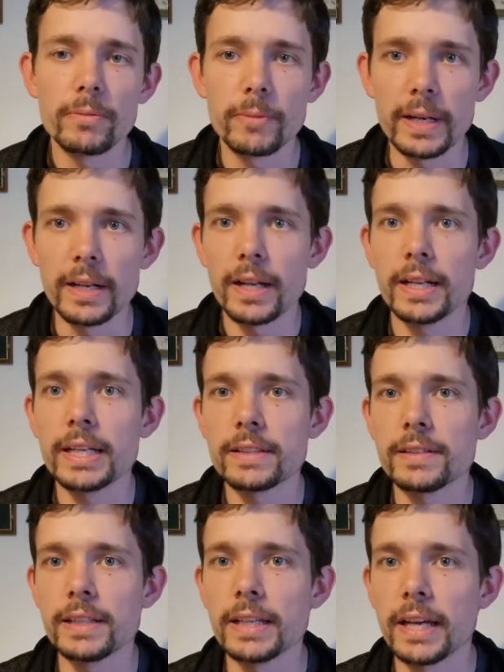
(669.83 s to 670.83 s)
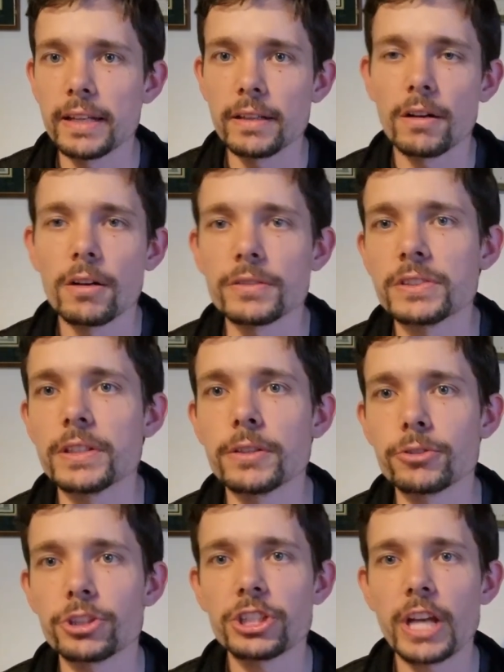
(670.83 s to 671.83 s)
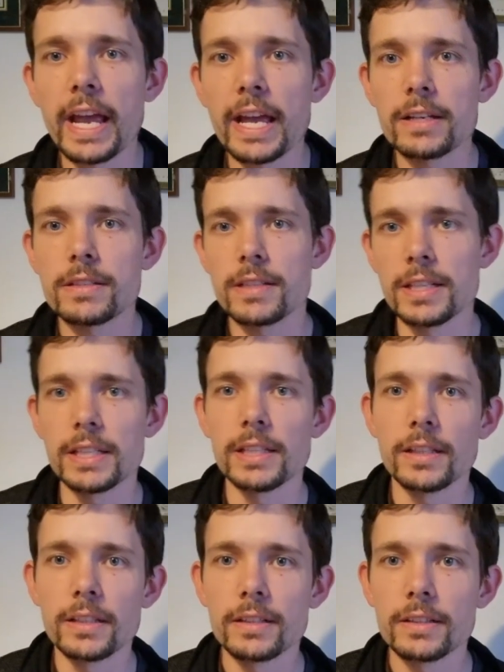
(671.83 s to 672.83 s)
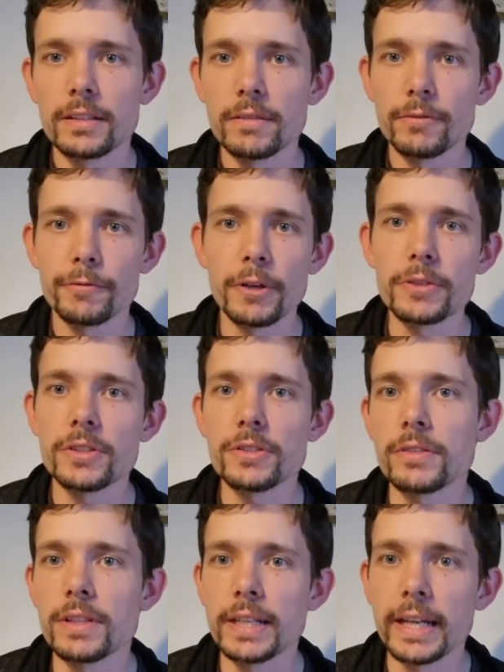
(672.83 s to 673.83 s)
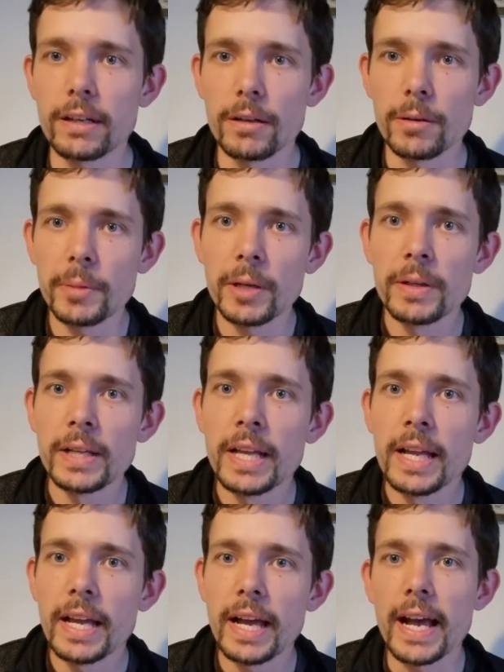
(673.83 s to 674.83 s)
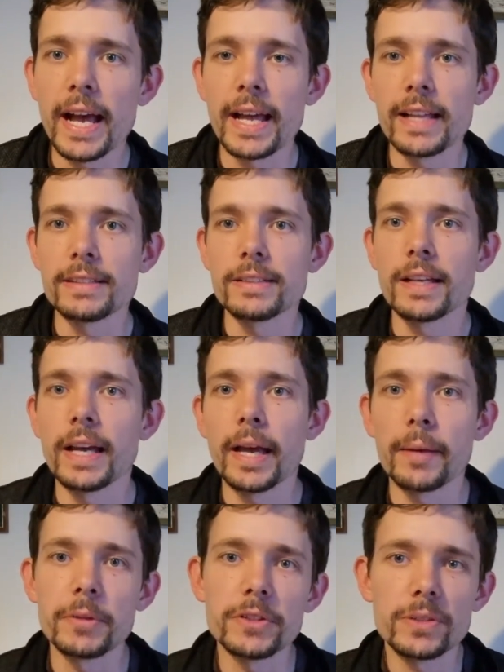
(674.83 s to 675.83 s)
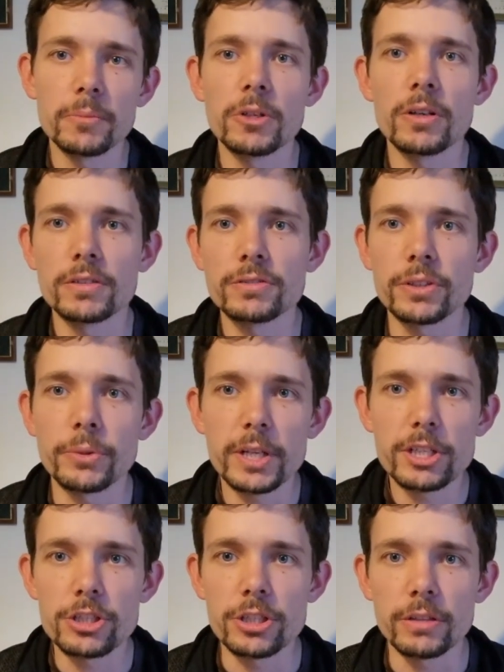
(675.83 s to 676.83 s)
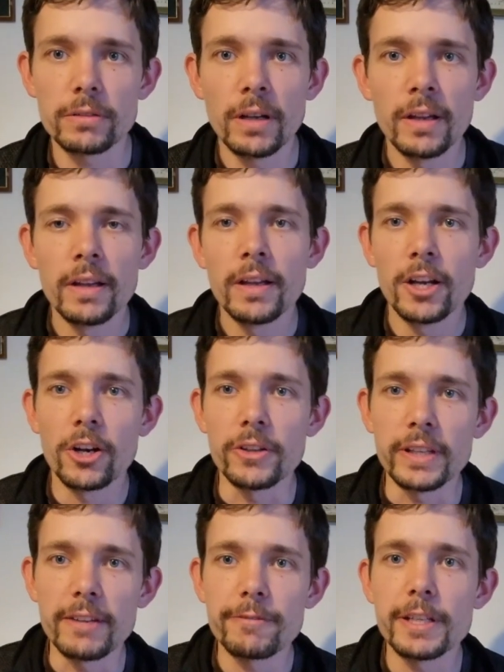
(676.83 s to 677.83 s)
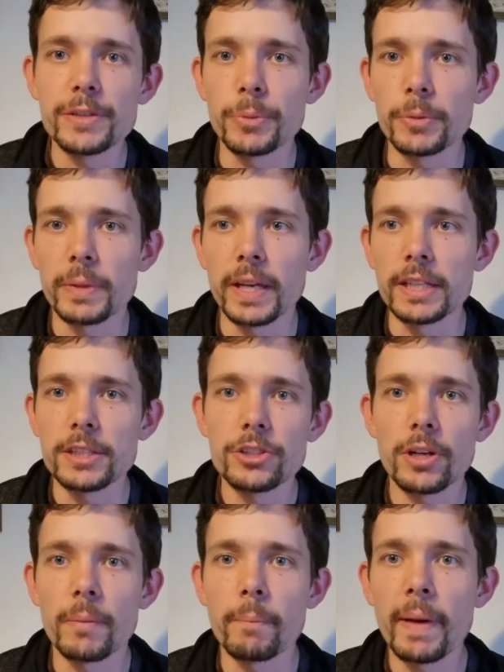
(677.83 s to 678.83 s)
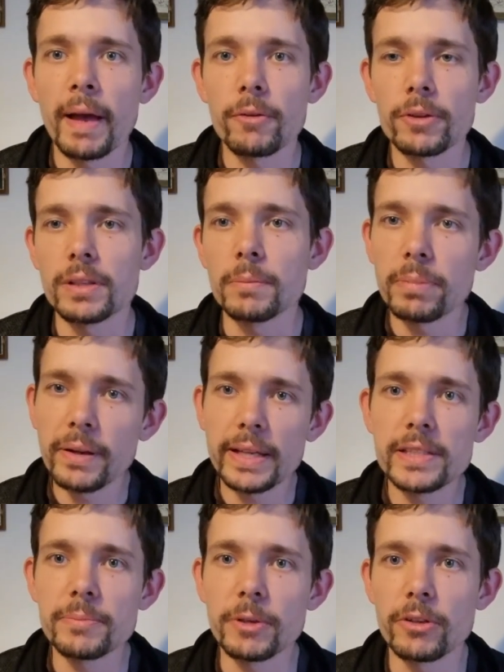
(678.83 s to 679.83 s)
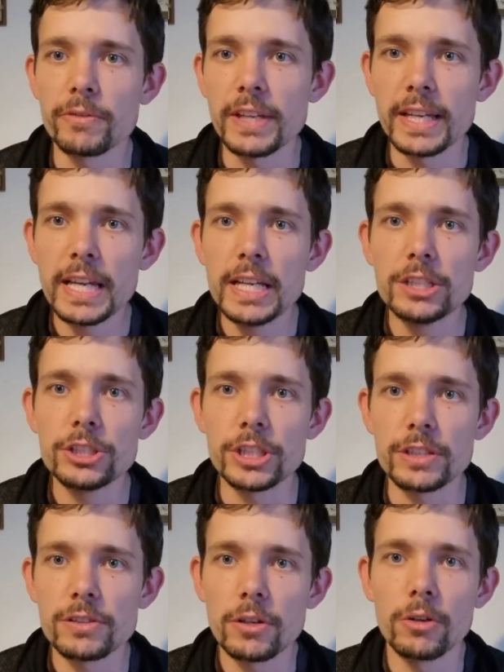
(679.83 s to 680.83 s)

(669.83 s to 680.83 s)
Alexi and Art Steel shared the photos of the leg armor, and someone asked a question on their Facebook page about the placement of the hinges